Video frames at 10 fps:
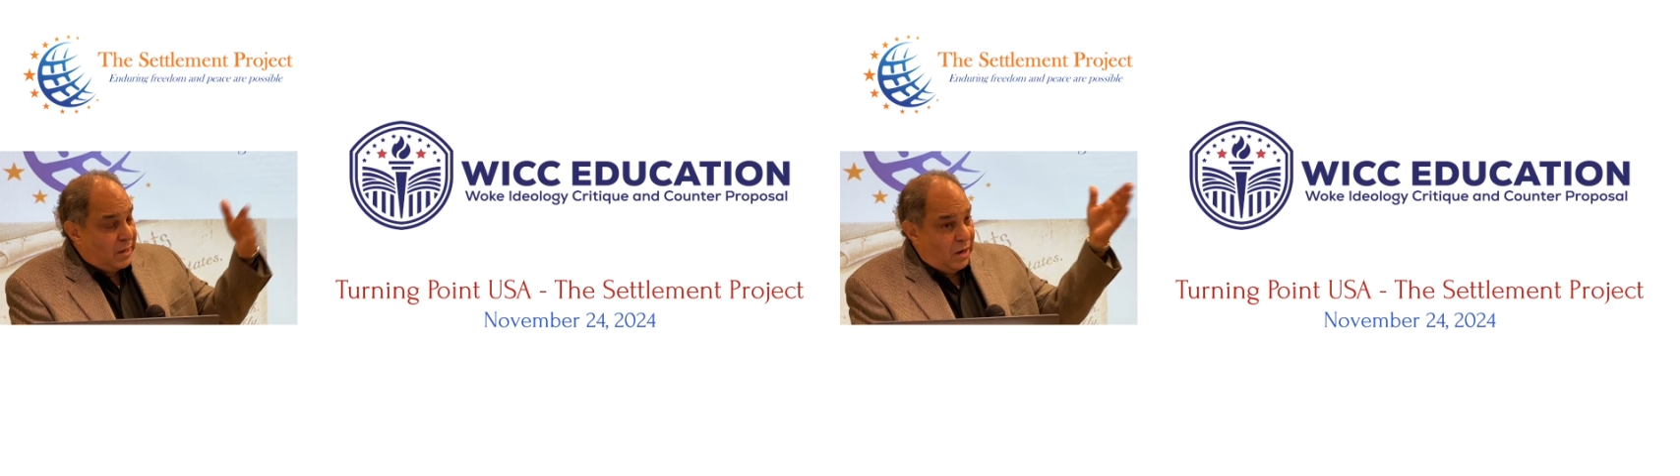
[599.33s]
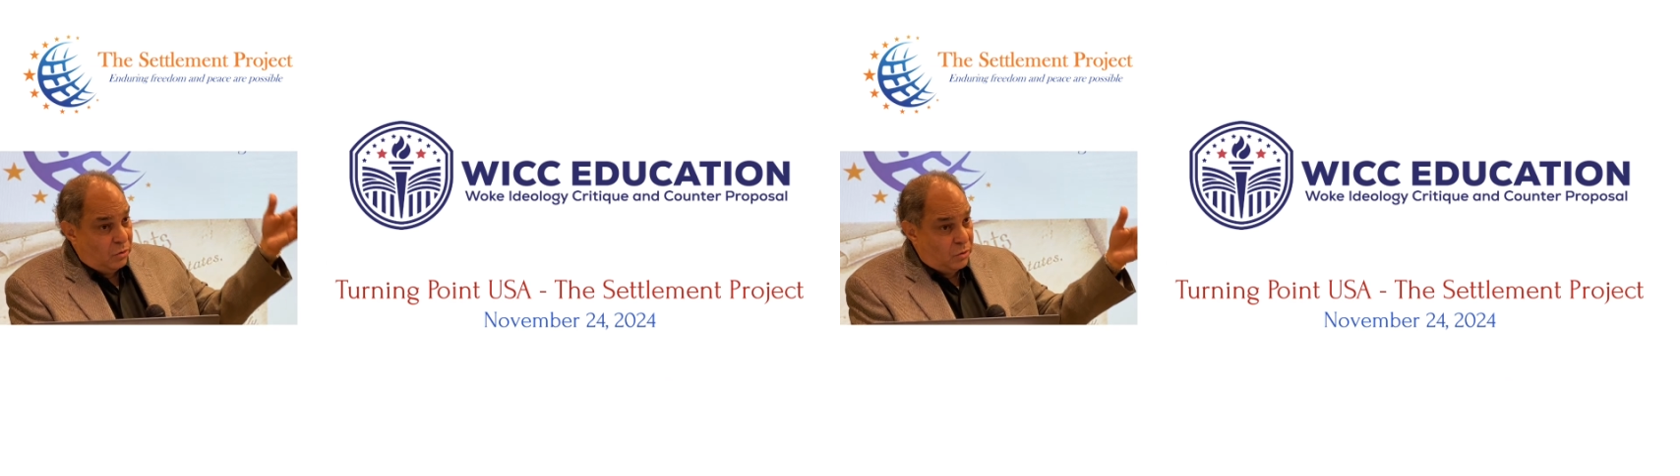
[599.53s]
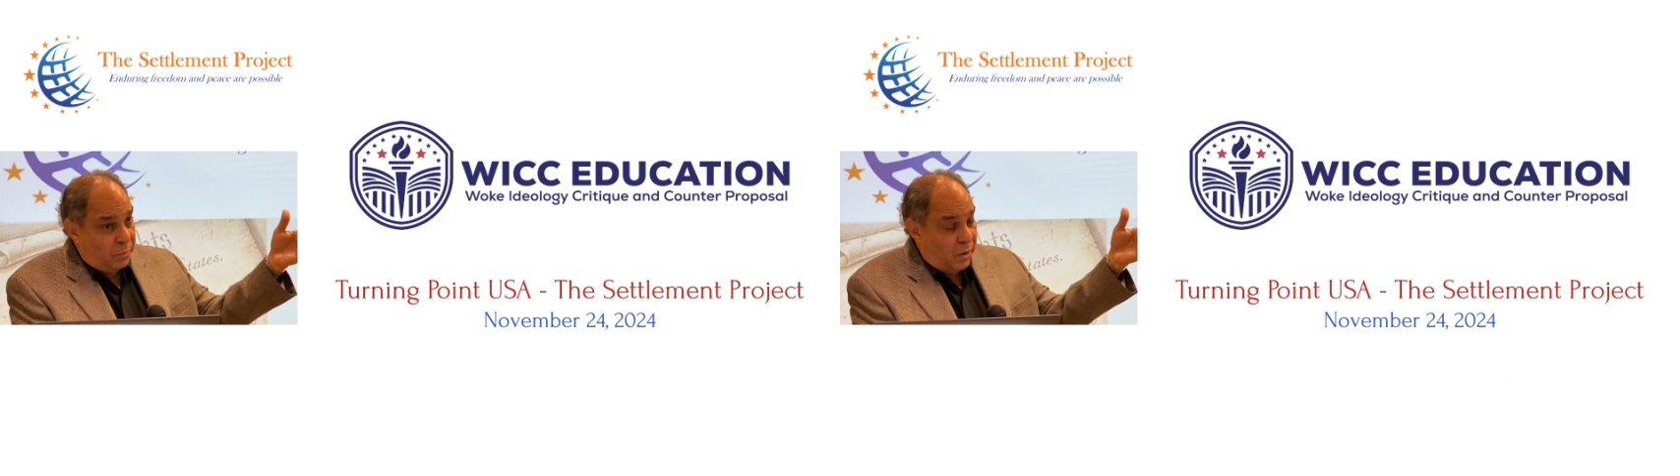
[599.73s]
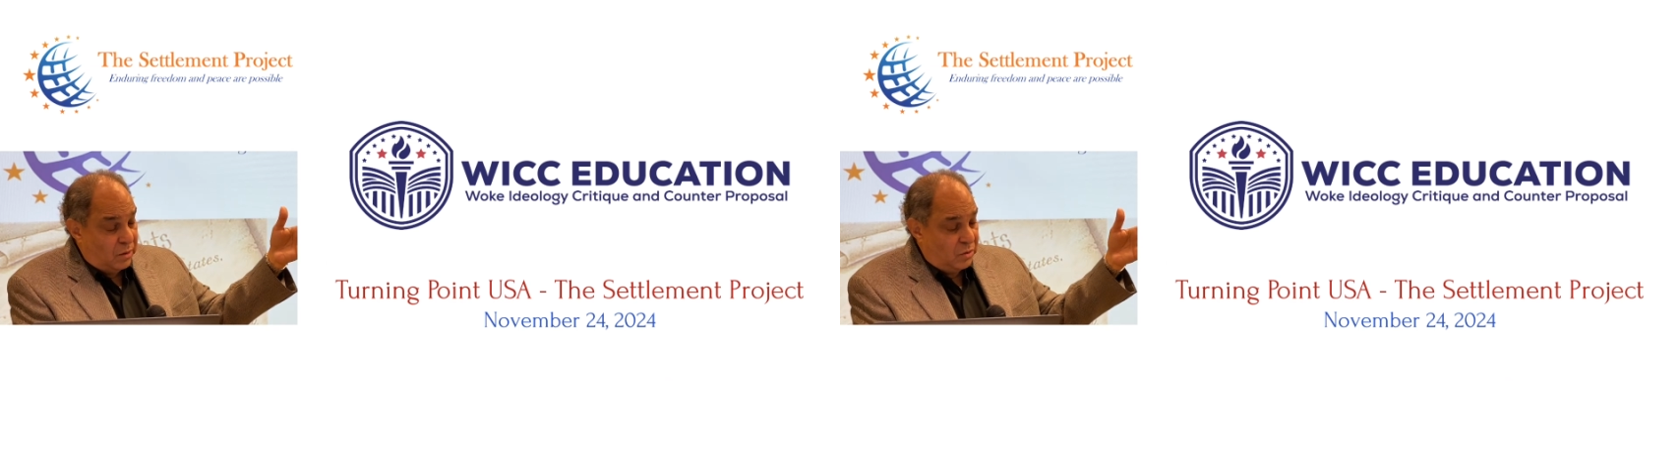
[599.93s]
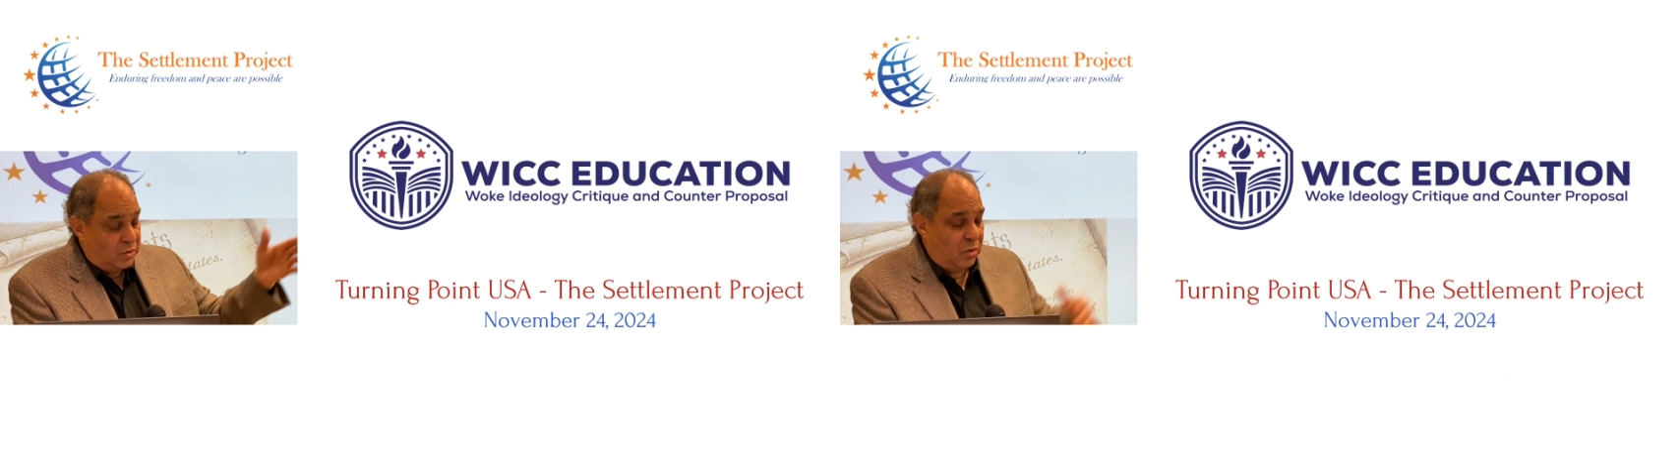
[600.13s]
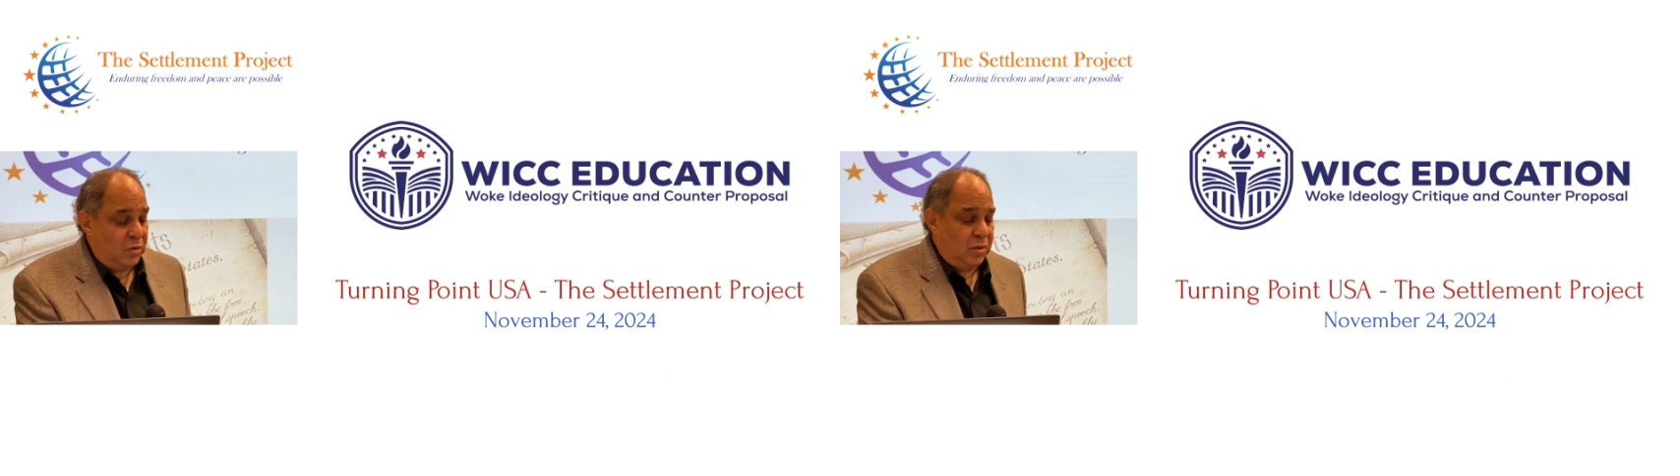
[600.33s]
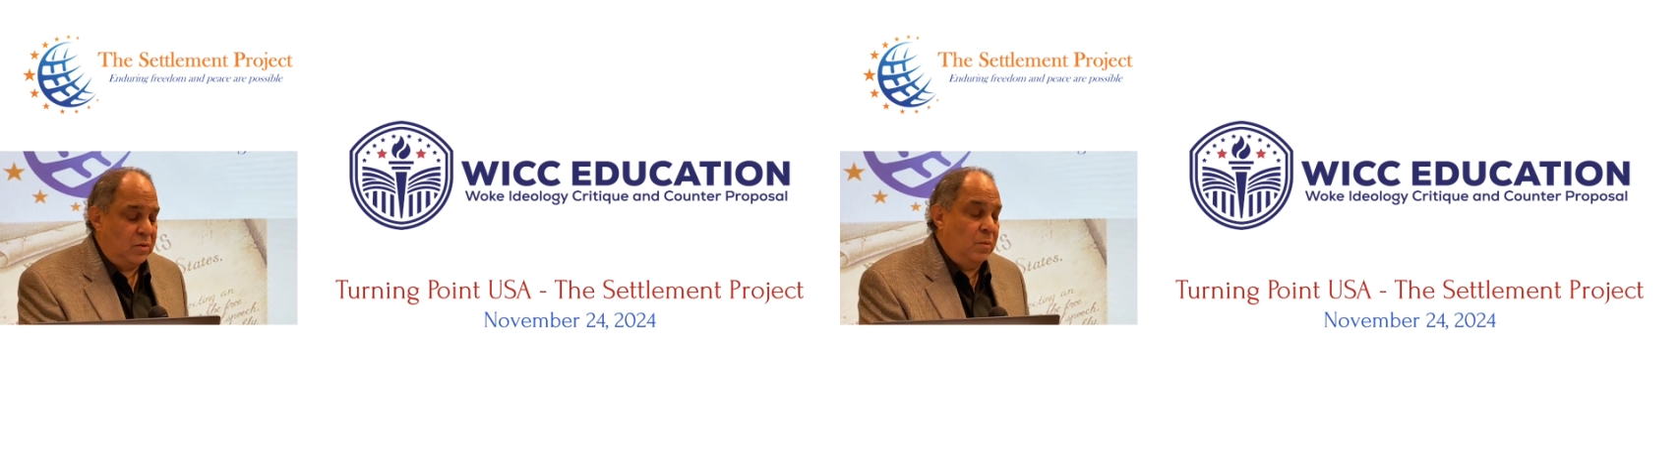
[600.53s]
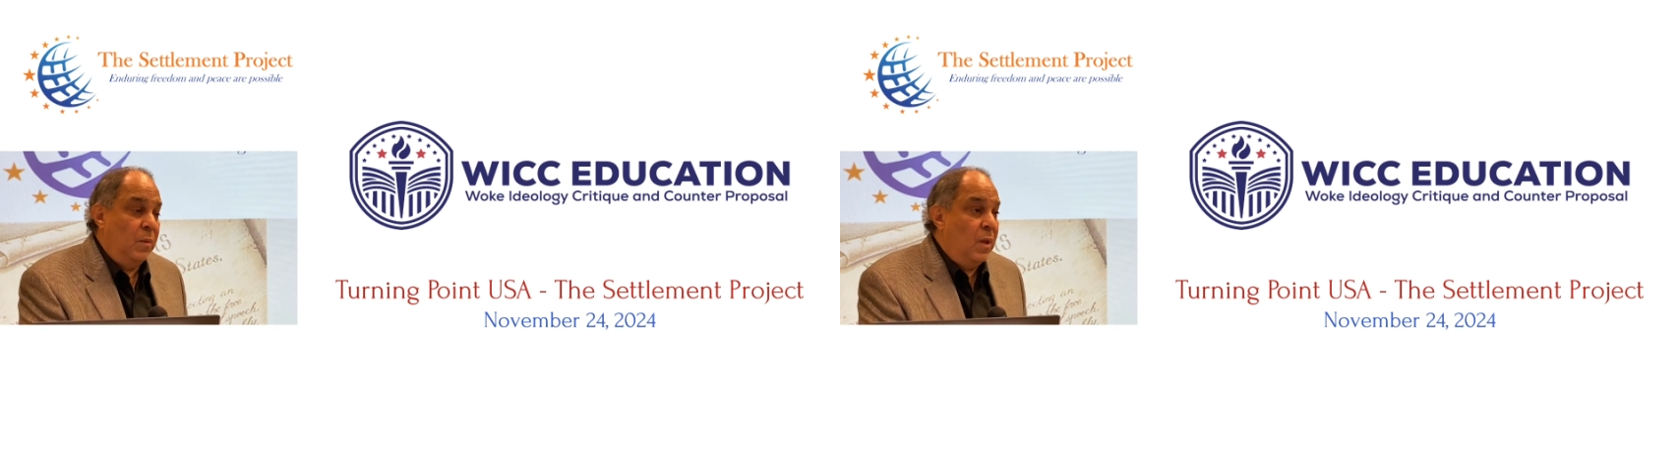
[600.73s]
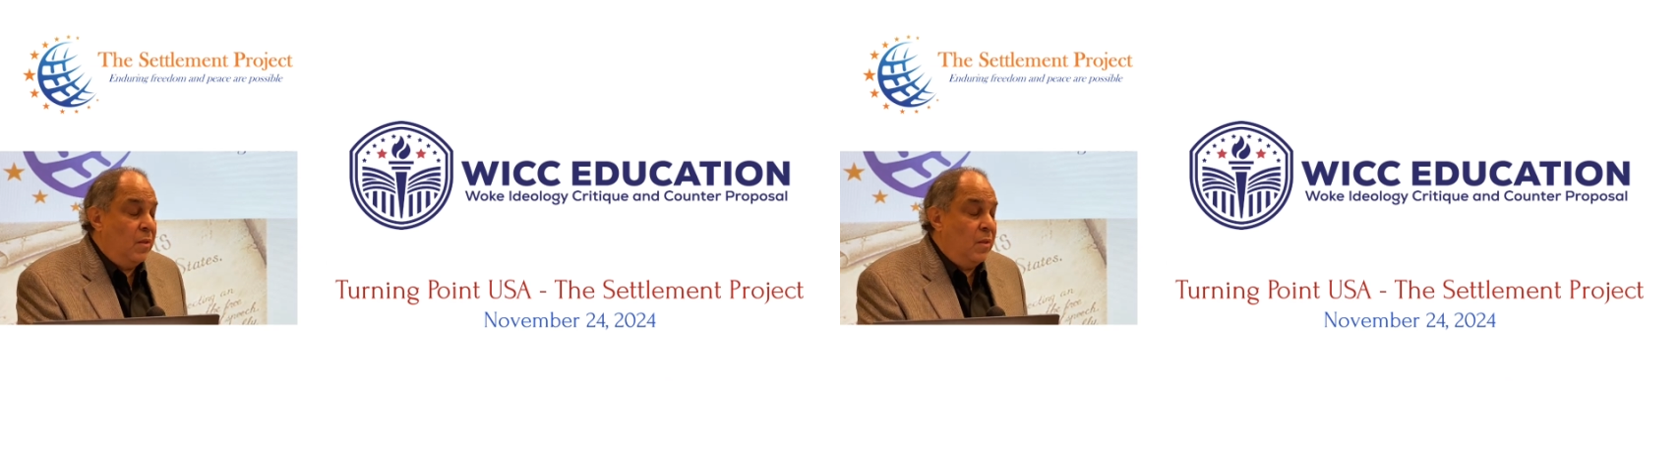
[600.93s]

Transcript: counterpart to socialism.